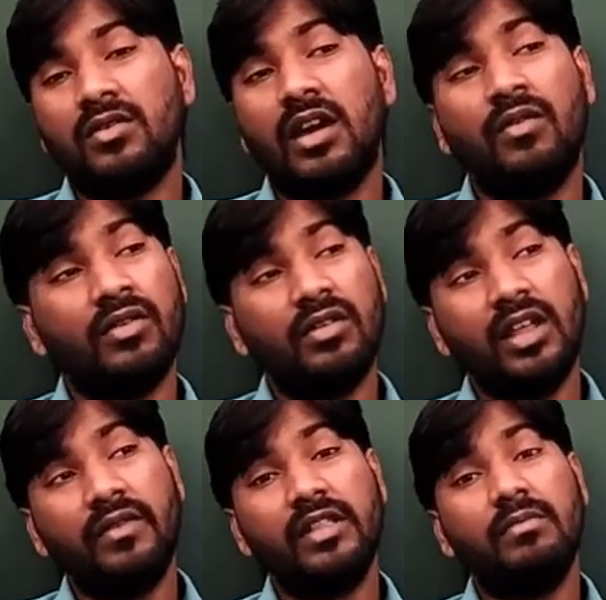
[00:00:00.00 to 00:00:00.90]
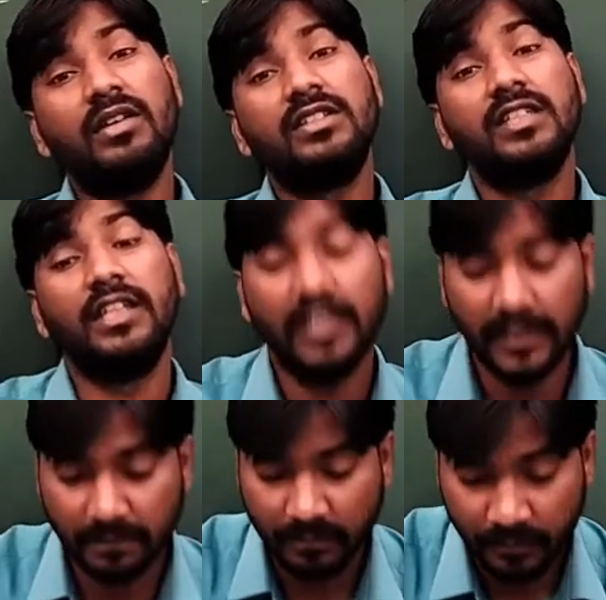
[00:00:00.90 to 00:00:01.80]
I want to live in the big
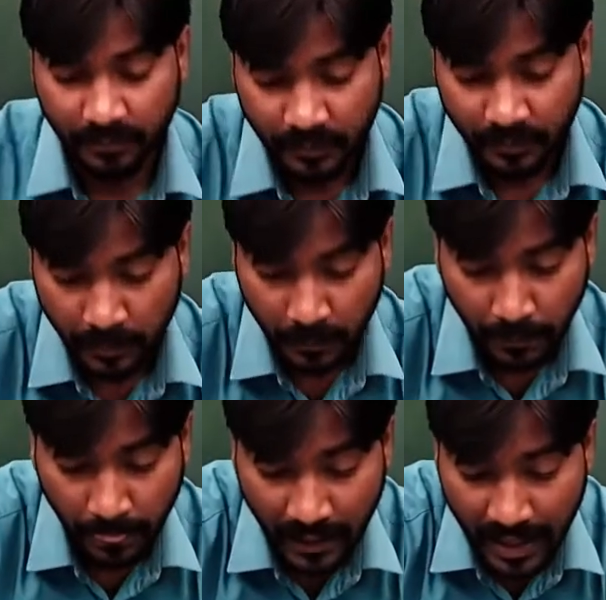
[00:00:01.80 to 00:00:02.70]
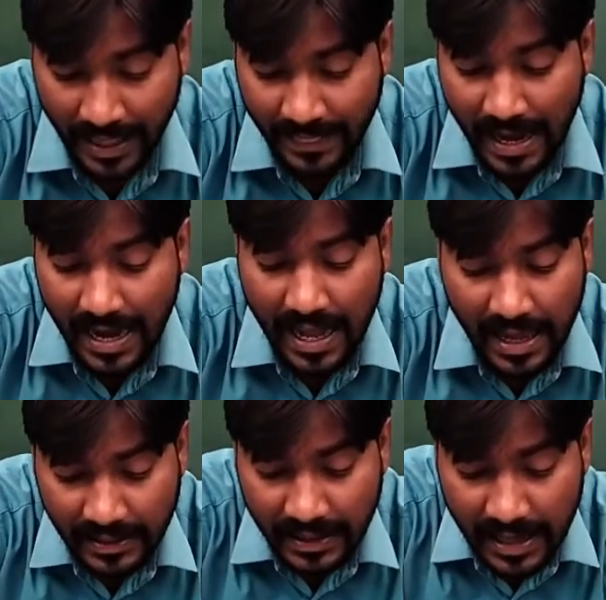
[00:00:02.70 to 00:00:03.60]
city. The
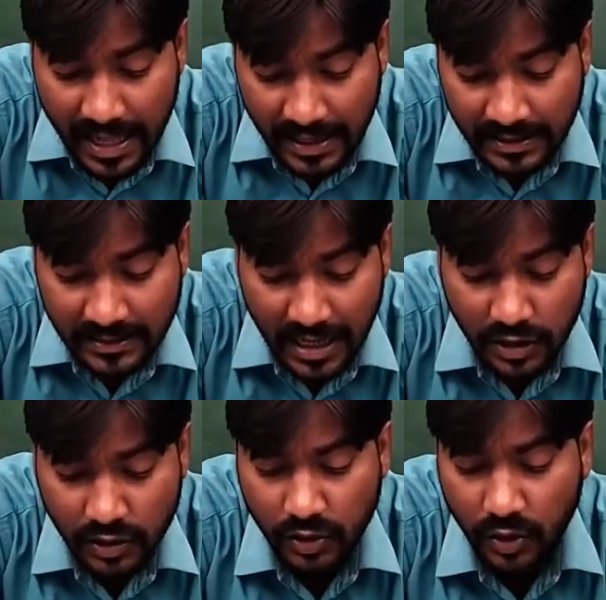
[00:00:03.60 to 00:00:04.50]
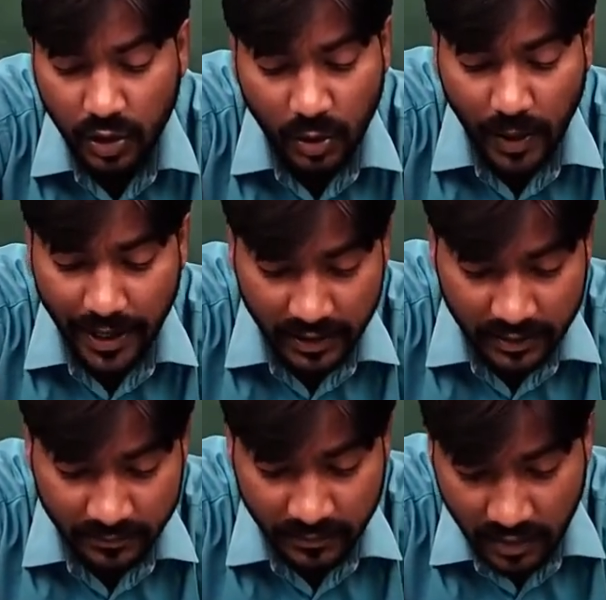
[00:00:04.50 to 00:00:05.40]
lanes are so quiet.
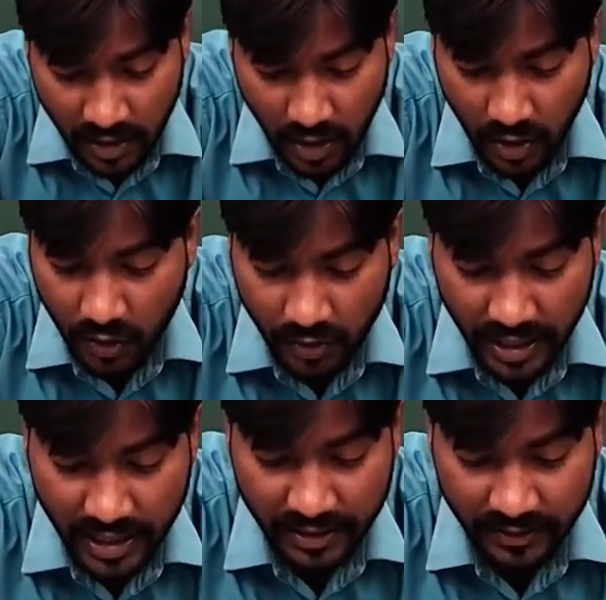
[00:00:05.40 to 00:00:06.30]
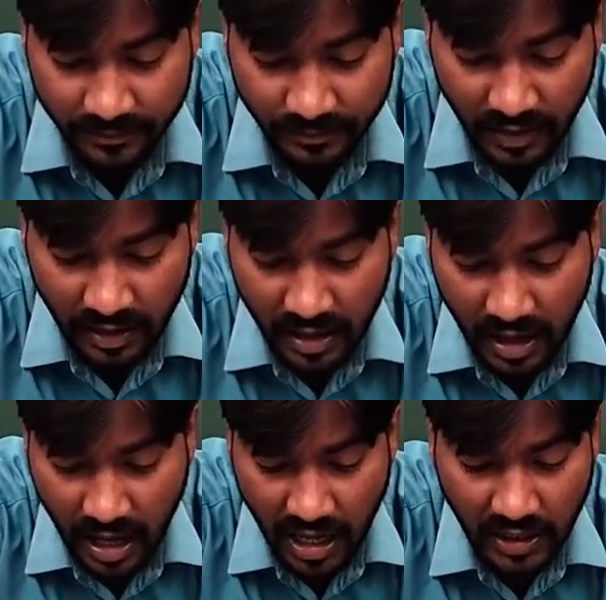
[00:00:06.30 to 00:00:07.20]
Oh dear,
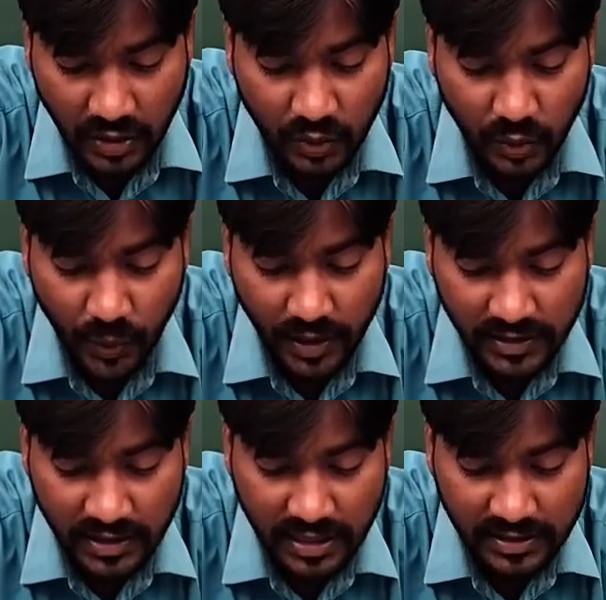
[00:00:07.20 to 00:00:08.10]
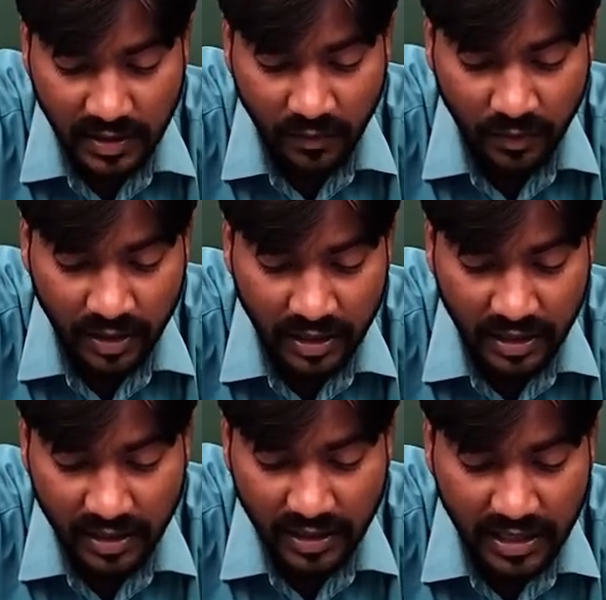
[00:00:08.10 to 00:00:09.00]
I do wish that someone
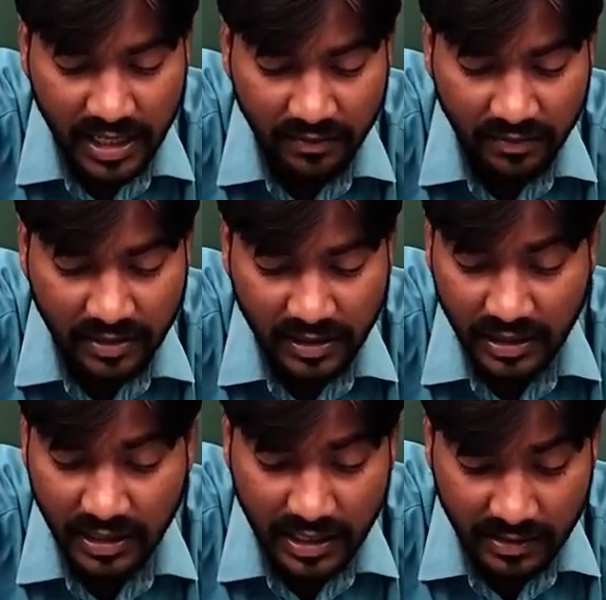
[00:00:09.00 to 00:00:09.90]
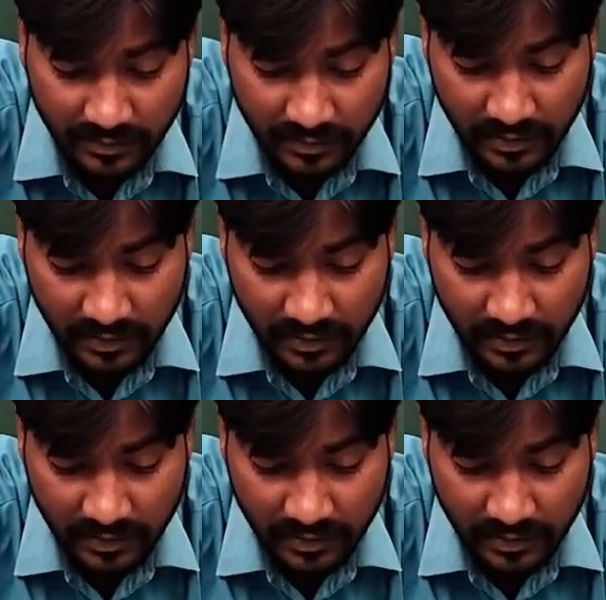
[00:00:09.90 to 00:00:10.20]
lived near.